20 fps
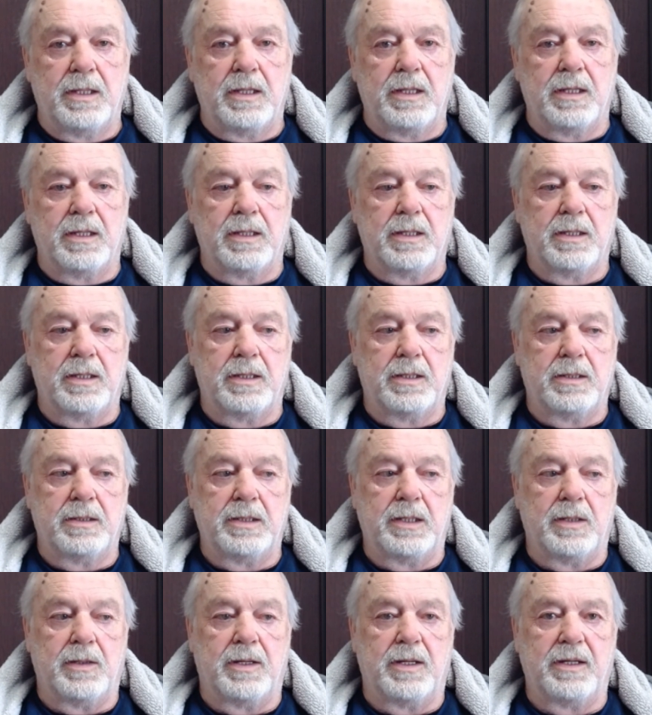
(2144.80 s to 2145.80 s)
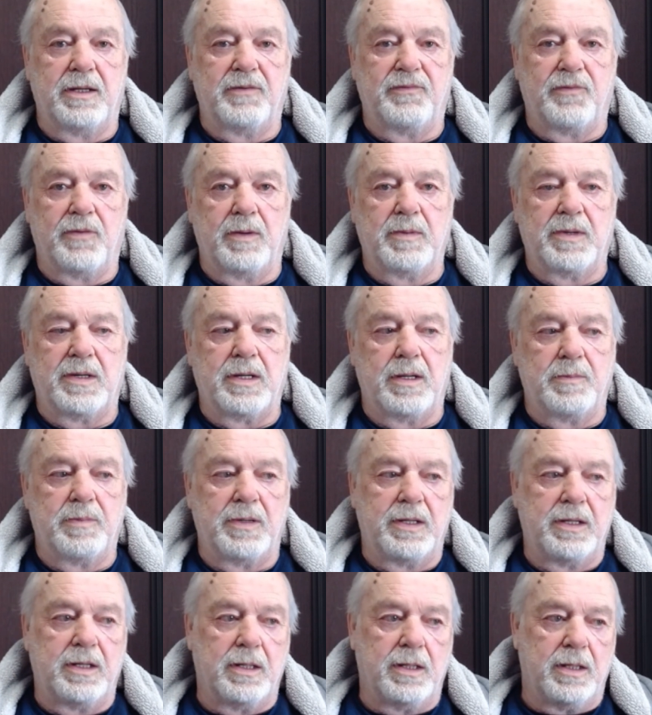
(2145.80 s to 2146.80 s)
How do you form a
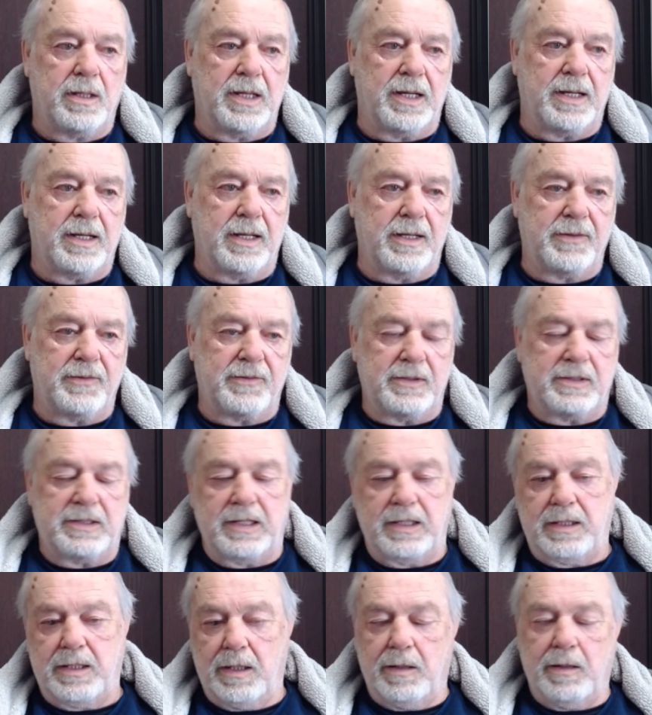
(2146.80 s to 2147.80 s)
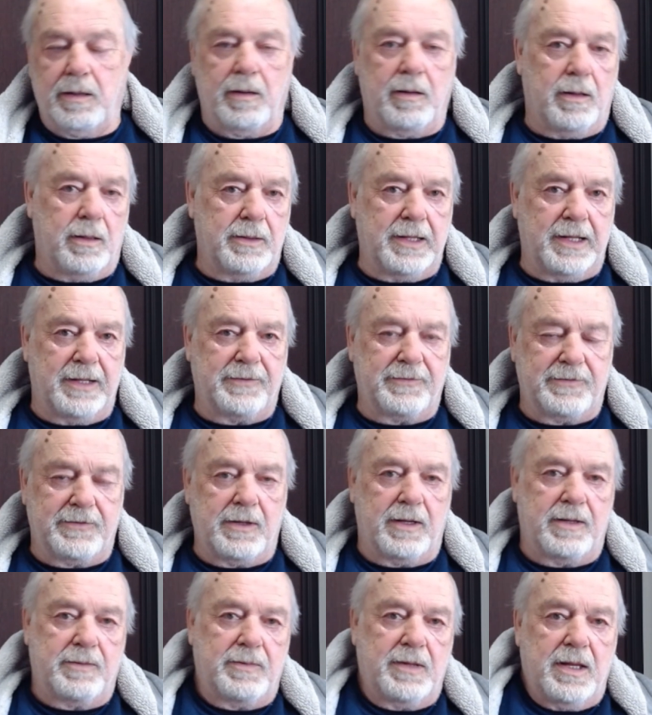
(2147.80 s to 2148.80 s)
company and all that kind of stuff? Take care of all that
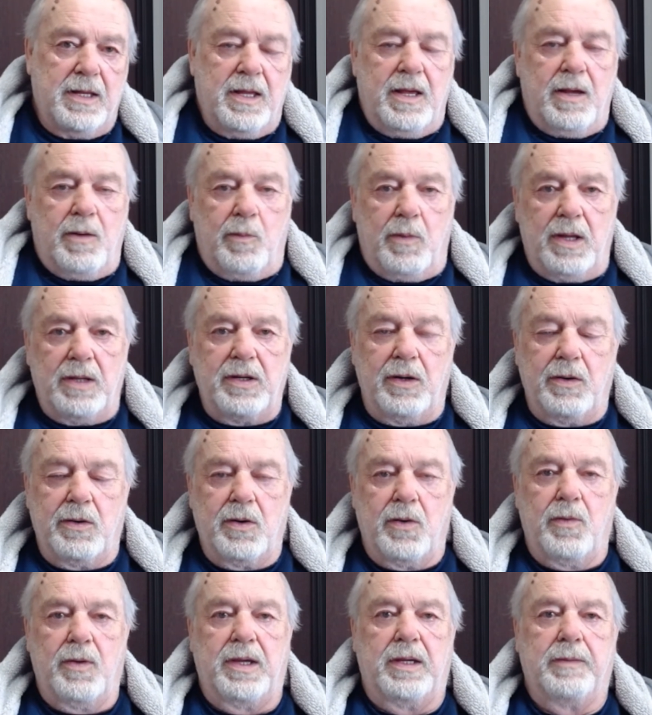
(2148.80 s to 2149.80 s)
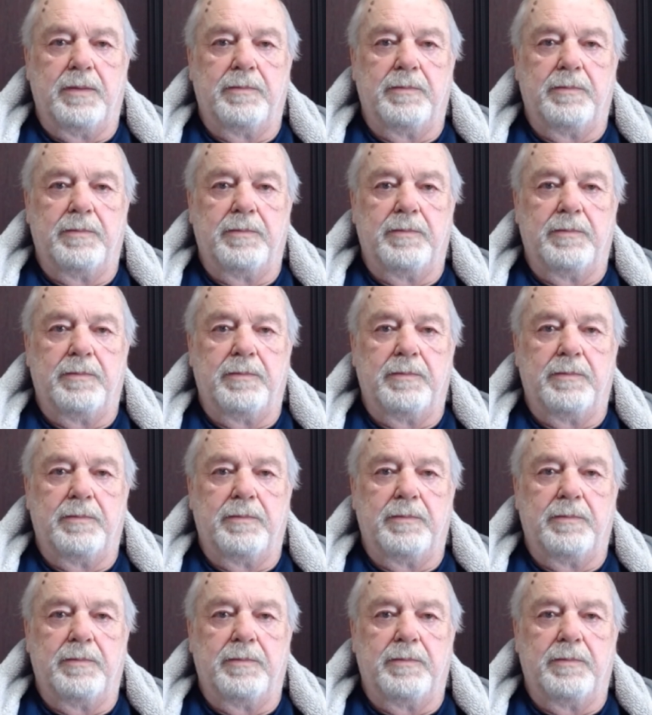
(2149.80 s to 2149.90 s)
stuff while you're going.